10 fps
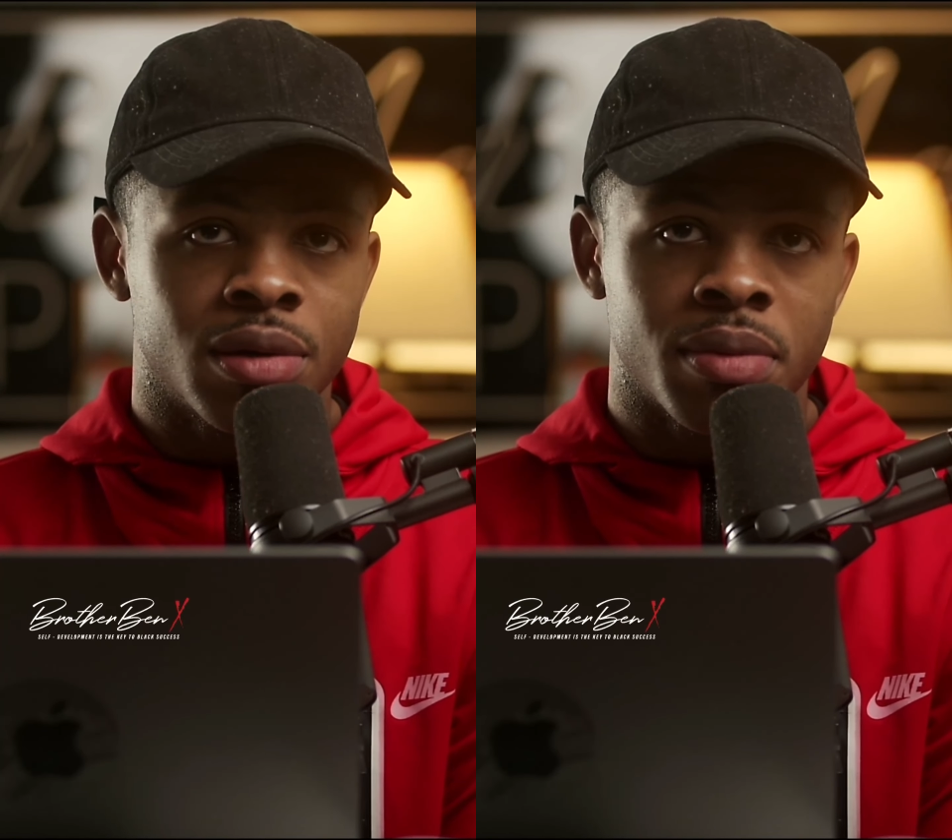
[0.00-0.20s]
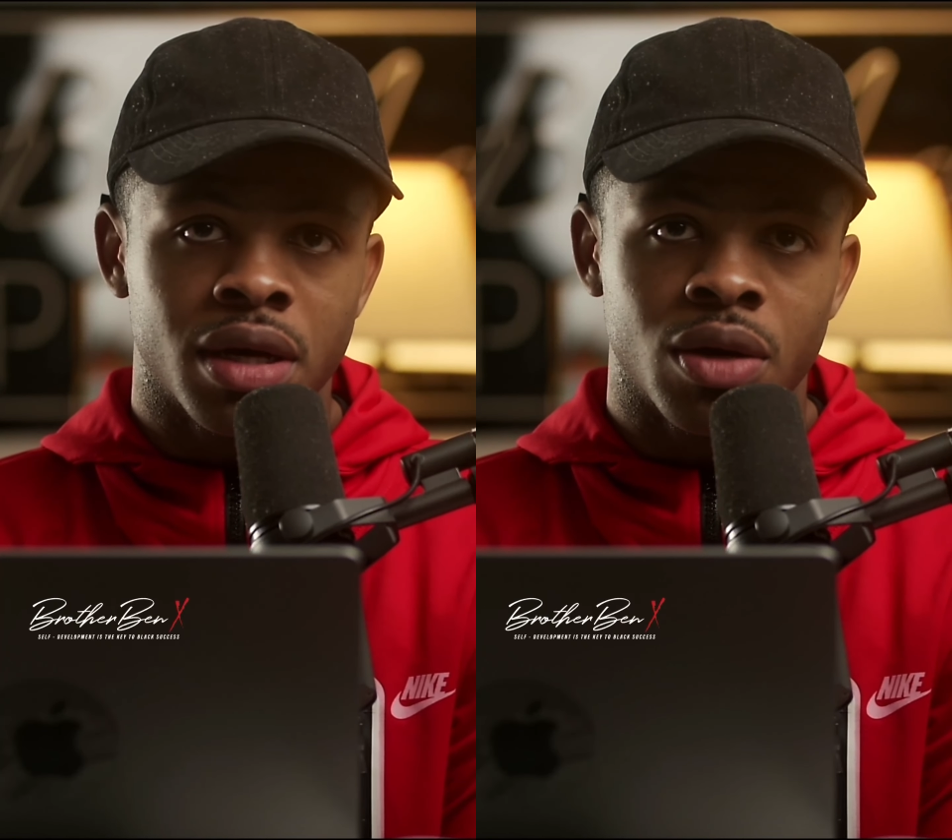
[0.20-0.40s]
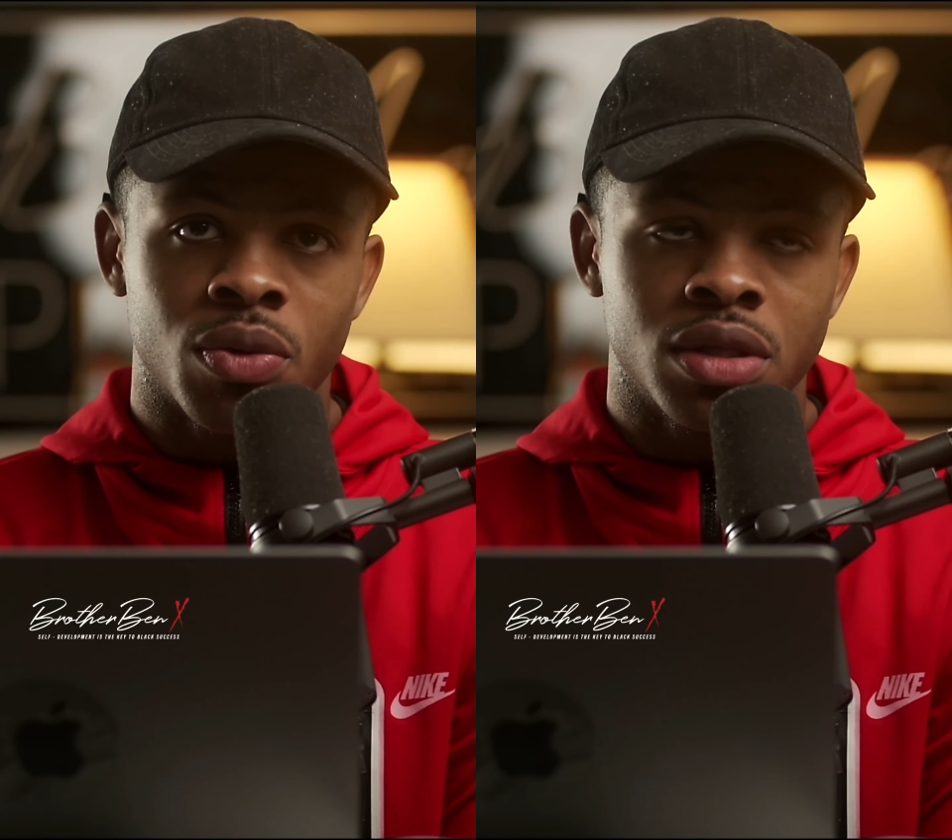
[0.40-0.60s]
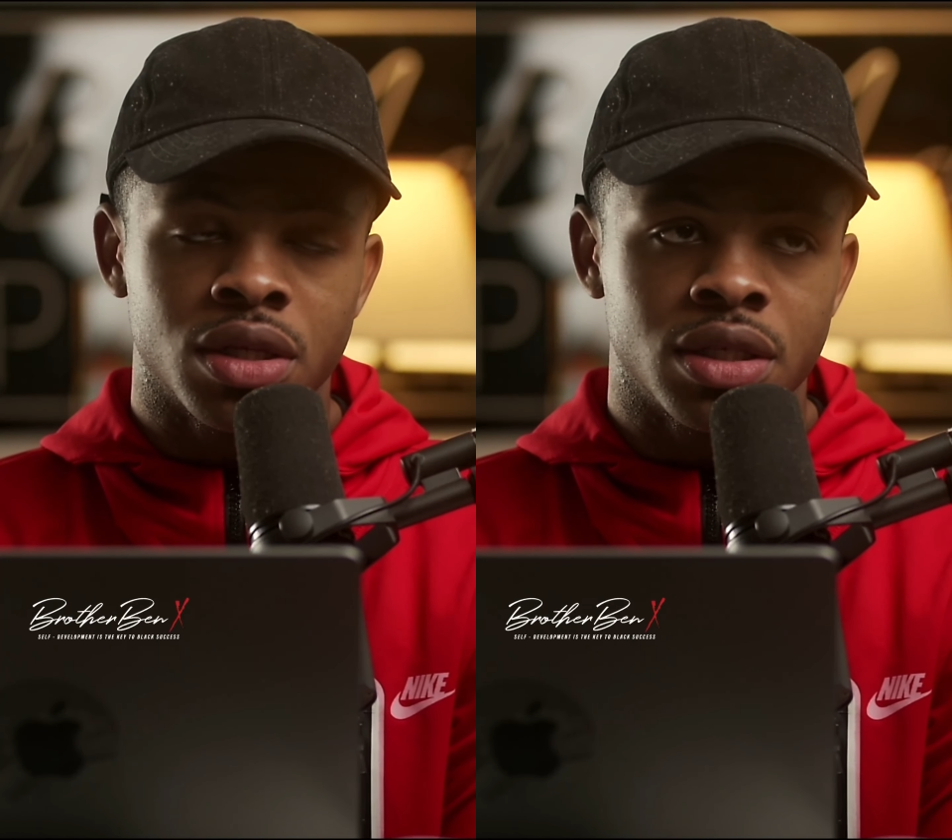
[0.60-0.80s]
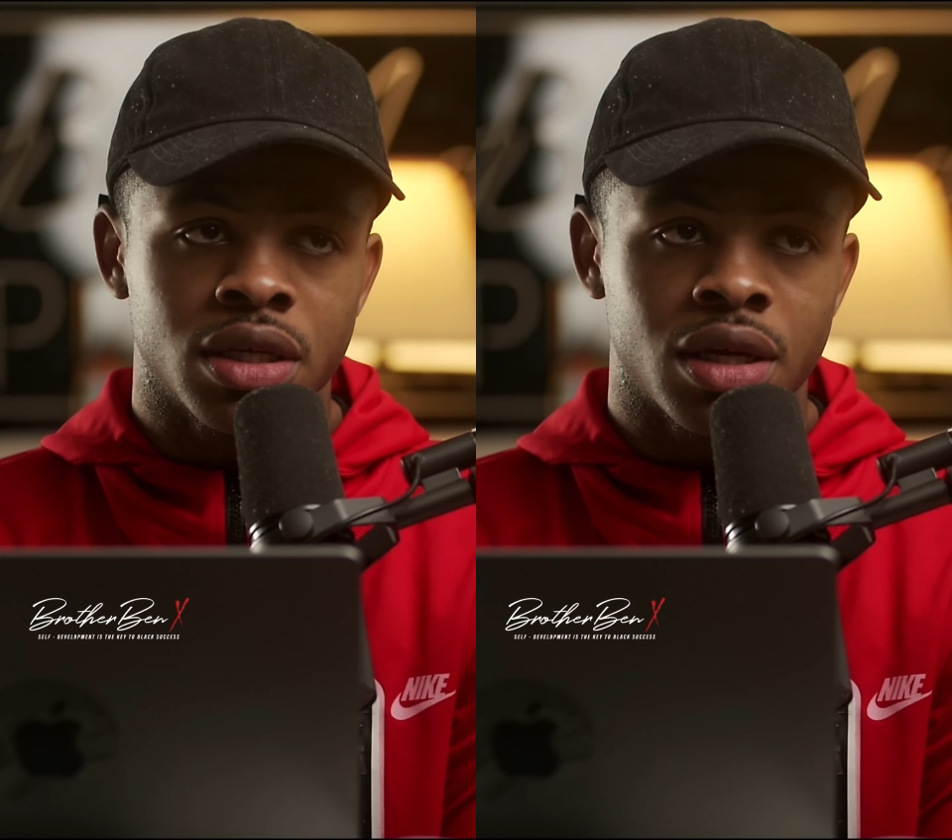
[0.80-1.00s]
man, with the
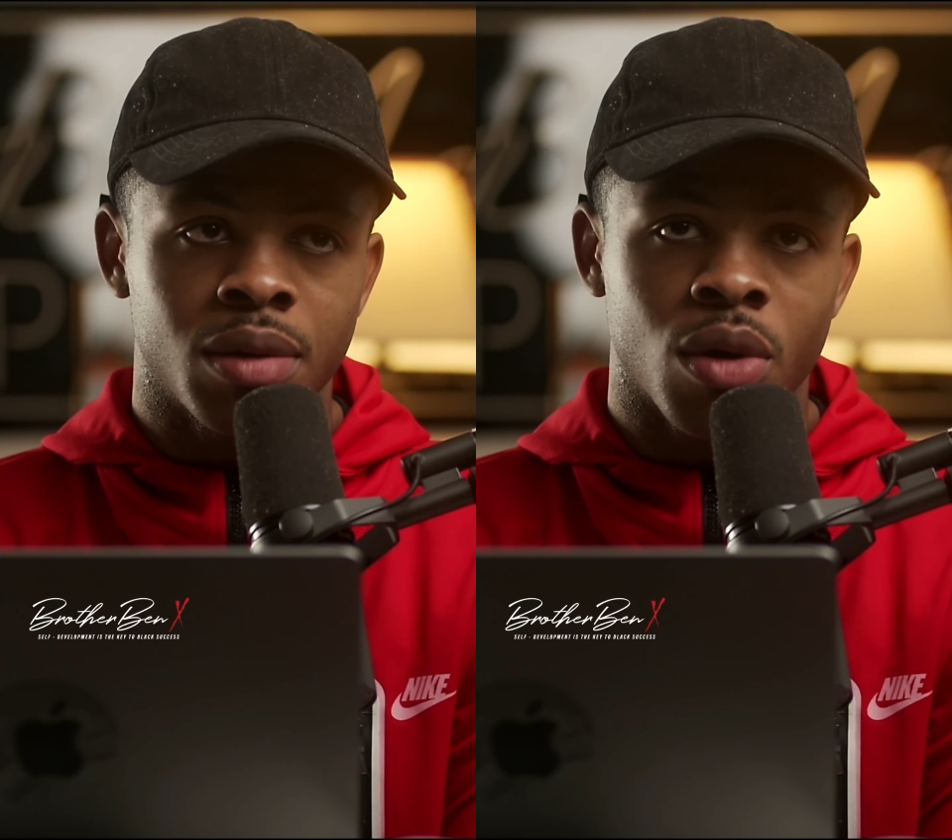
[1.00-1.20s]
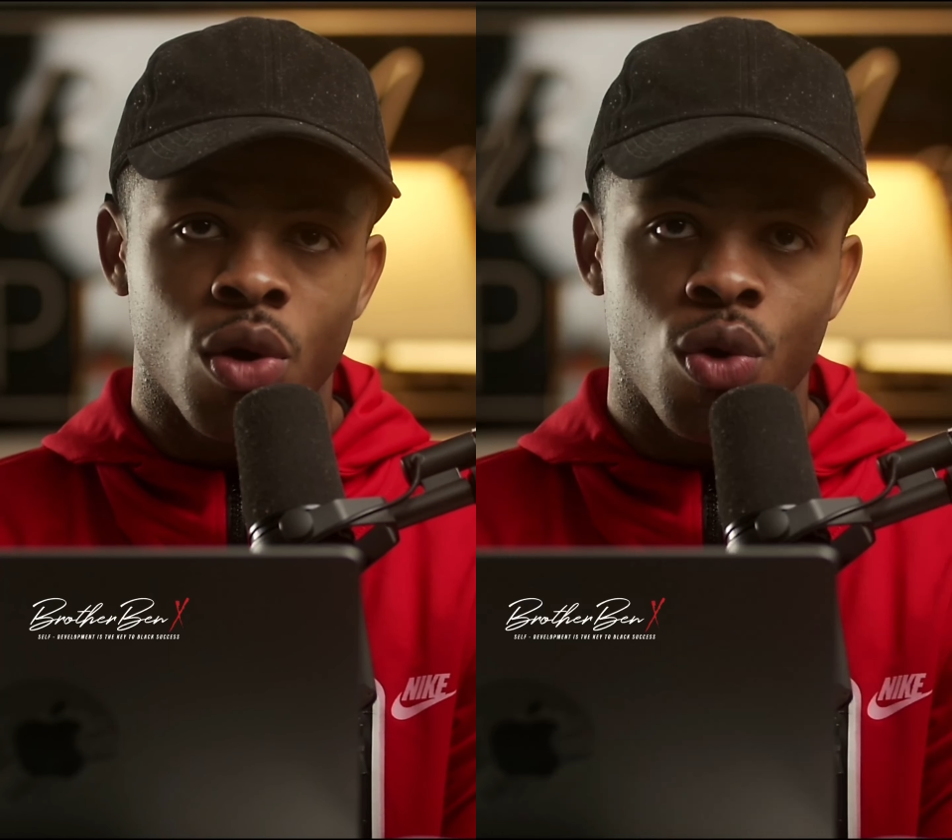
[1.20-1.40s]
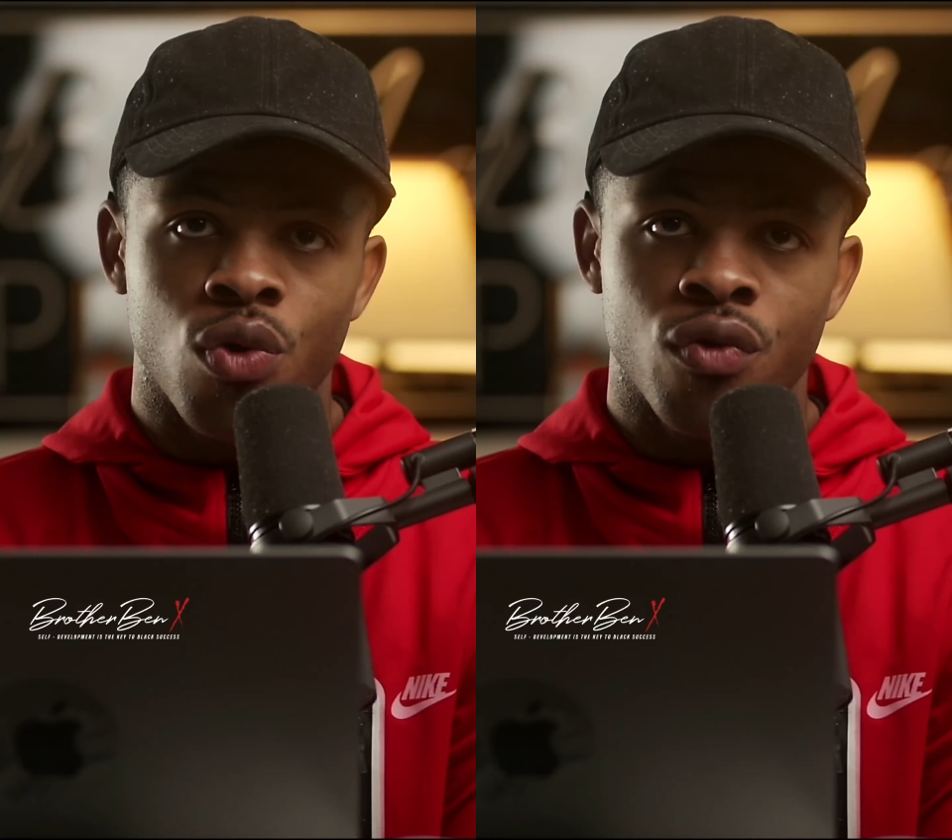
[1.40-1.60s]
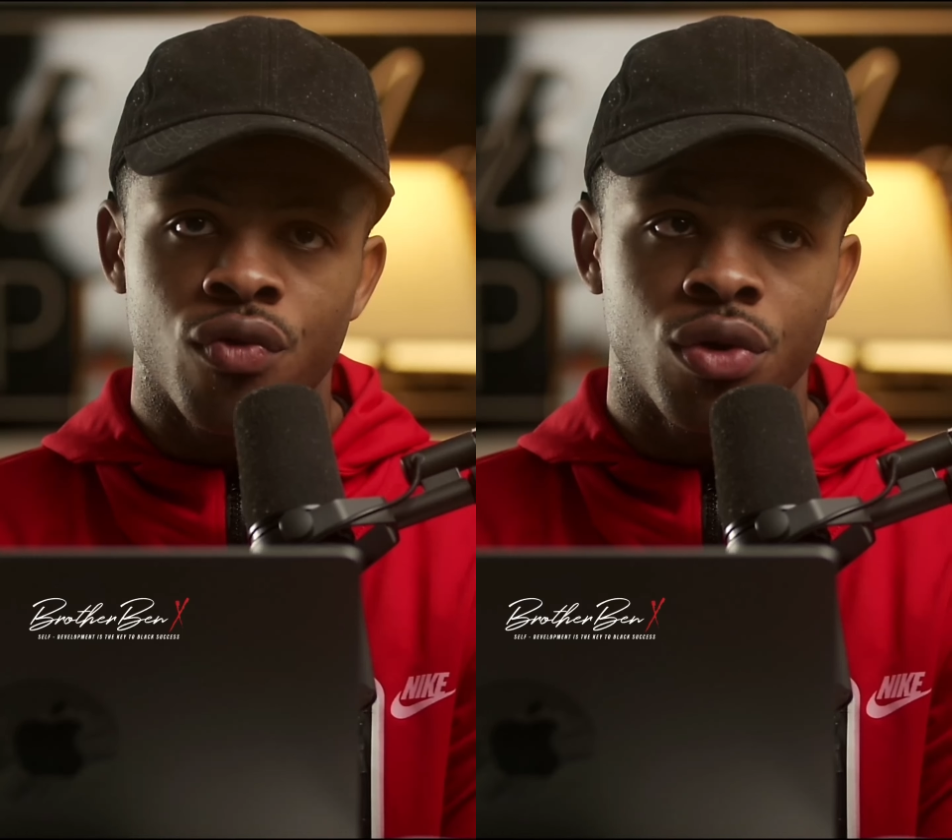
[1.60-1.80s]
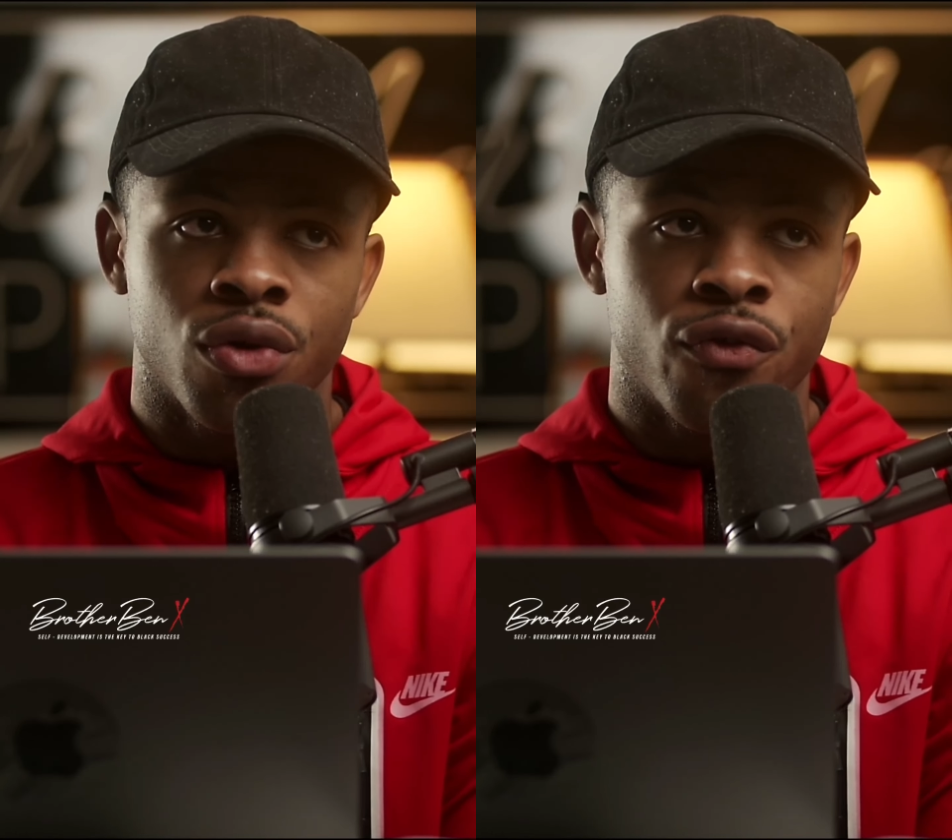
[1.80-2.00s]
team over